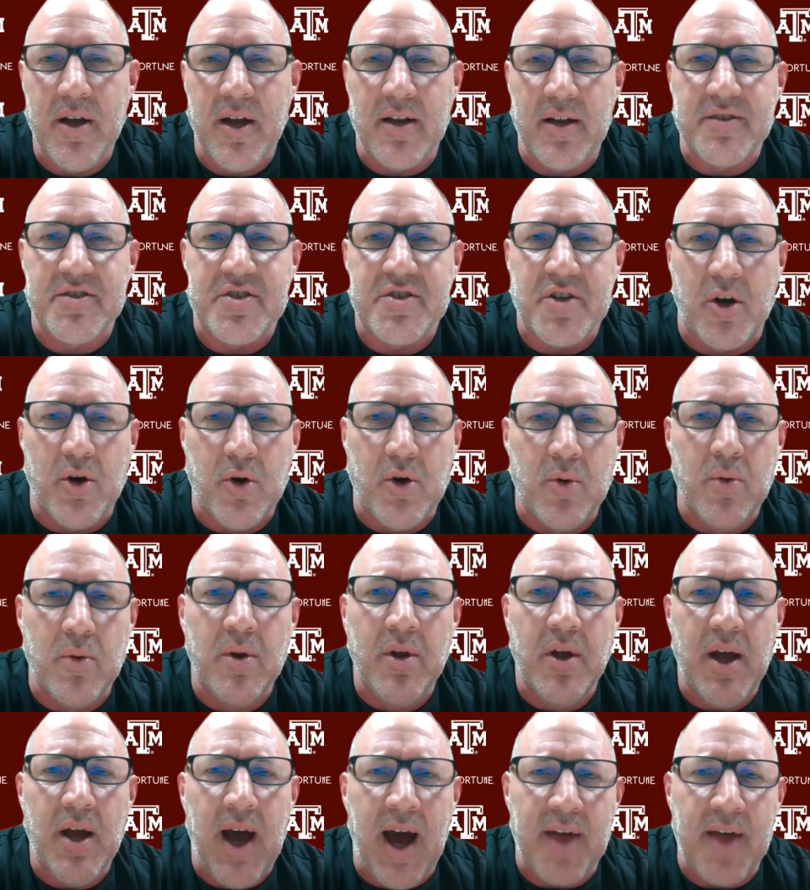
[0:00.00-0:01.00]
And
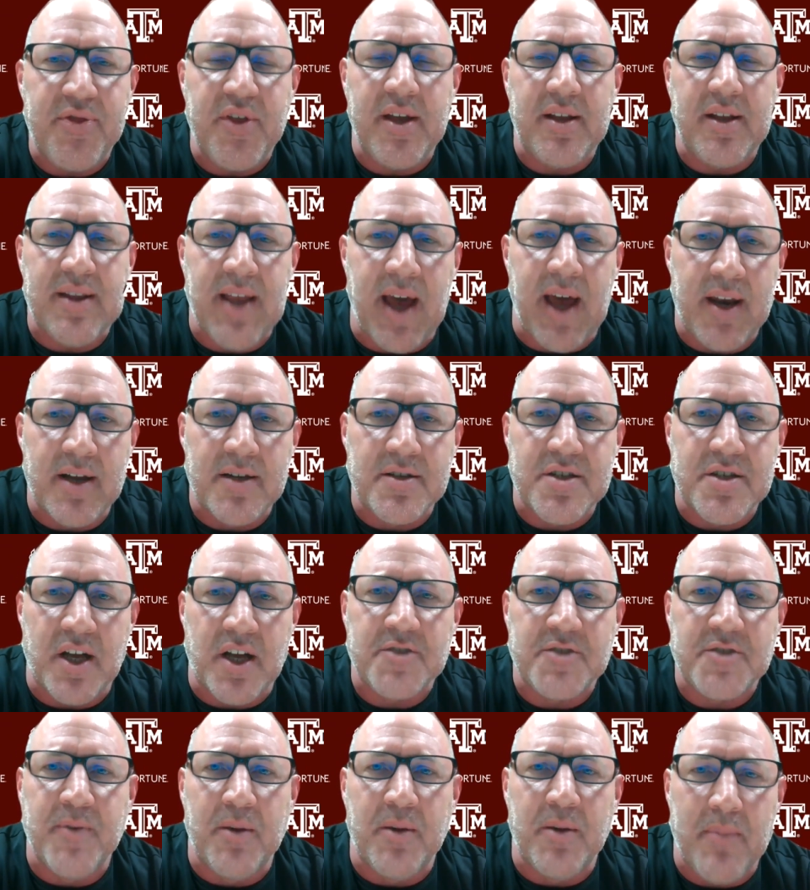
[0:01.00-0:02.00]
so I think that
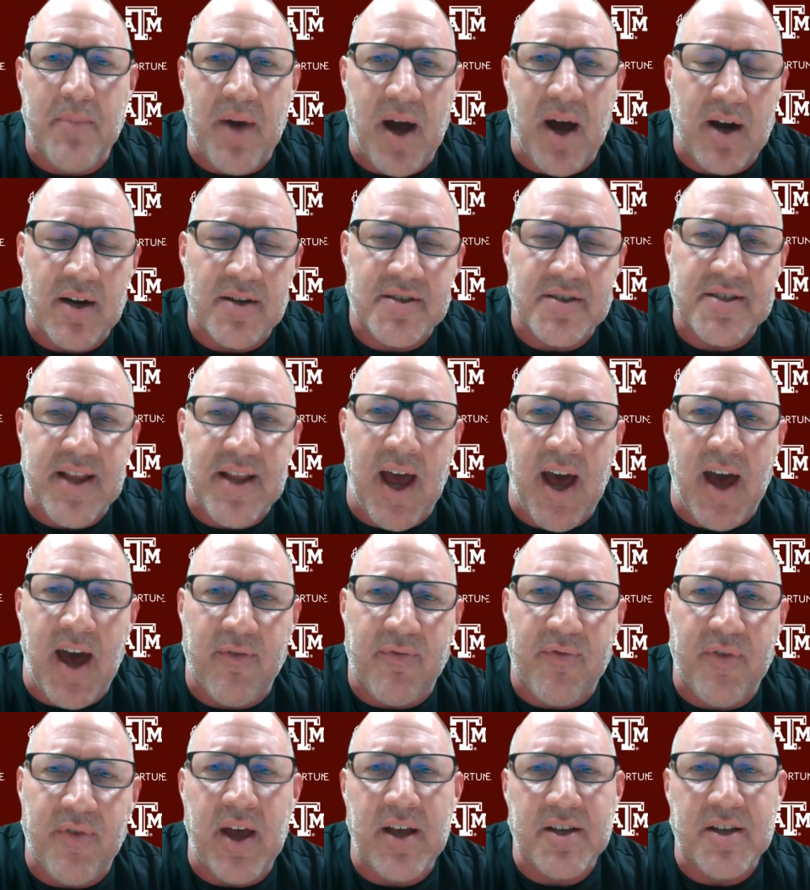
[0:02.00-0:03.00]
adjustment by our
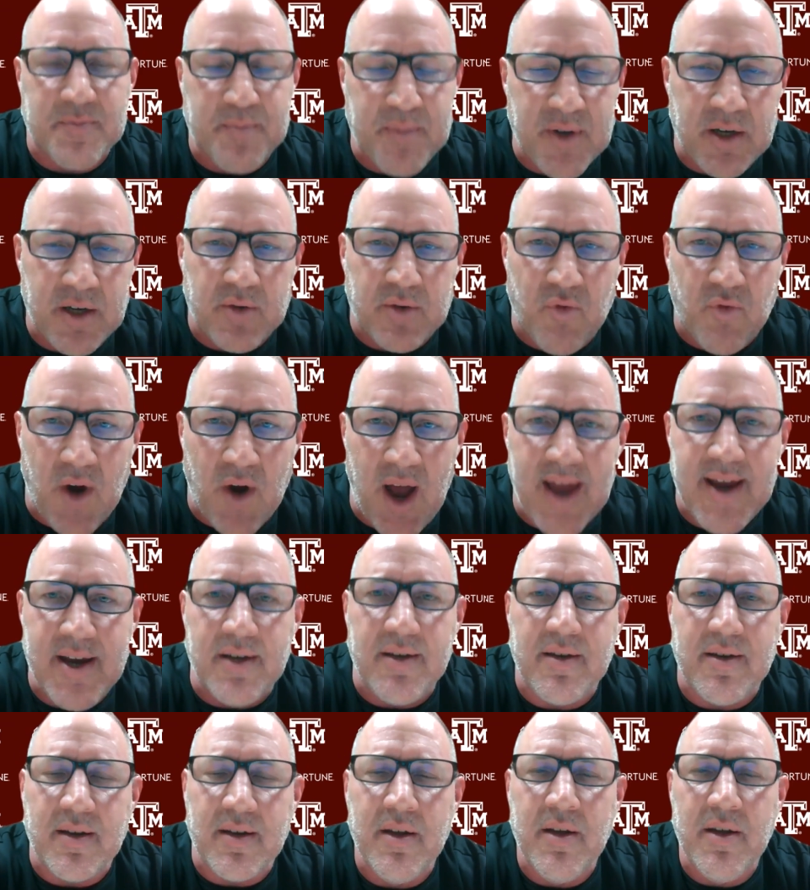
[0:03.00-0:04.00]
staff has been
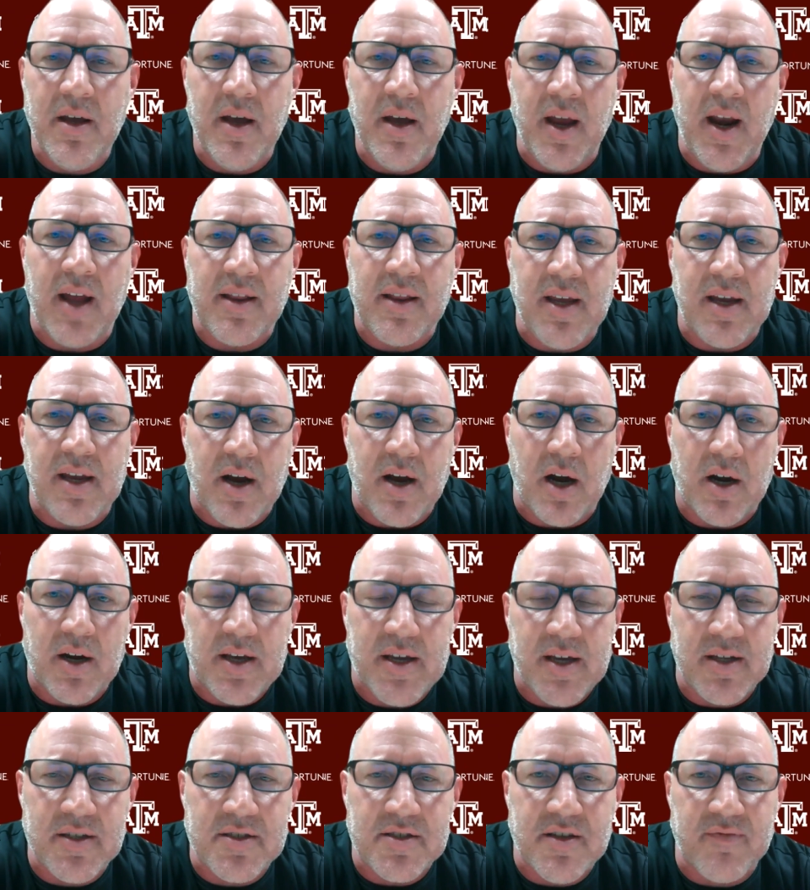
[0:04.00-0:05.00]
right. And I think our
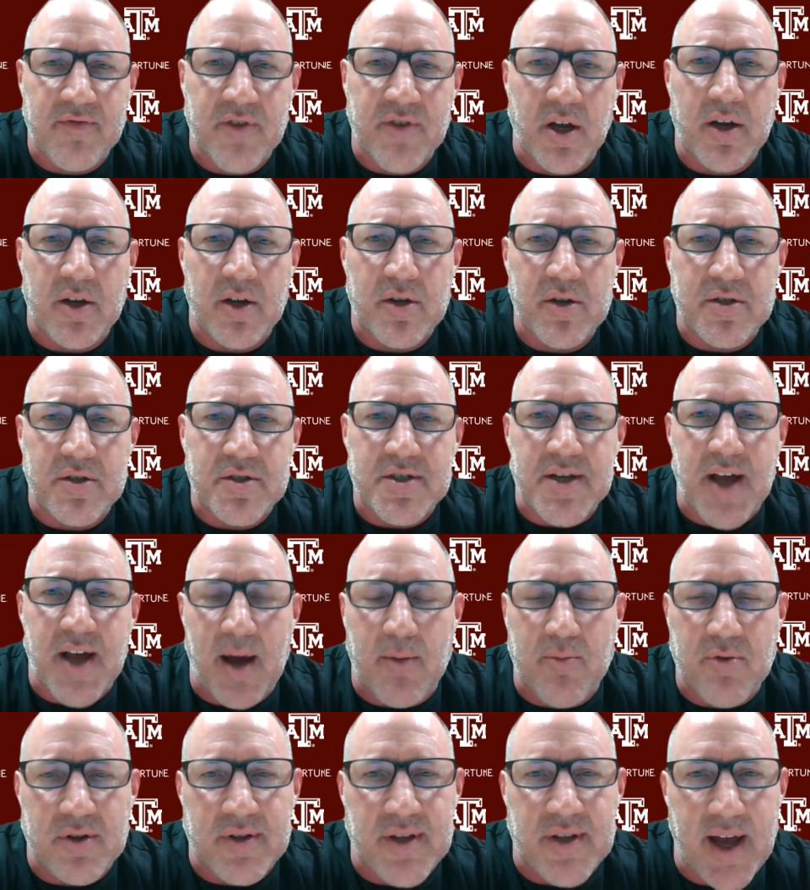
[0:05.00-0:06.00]
kids have done a good
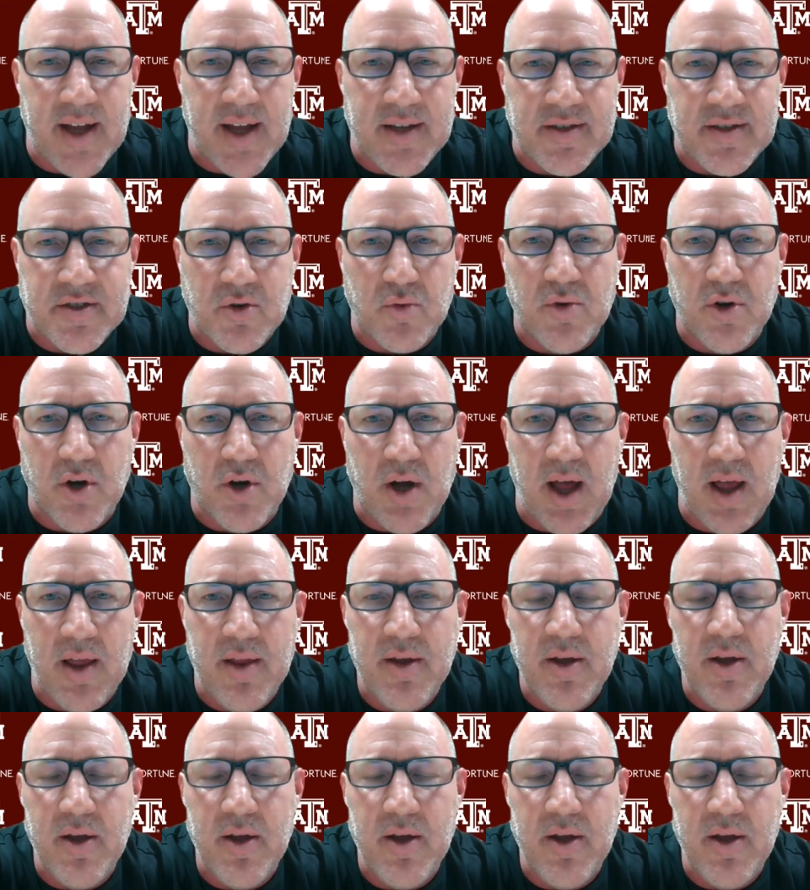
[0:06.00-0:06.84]
job with that. So we'll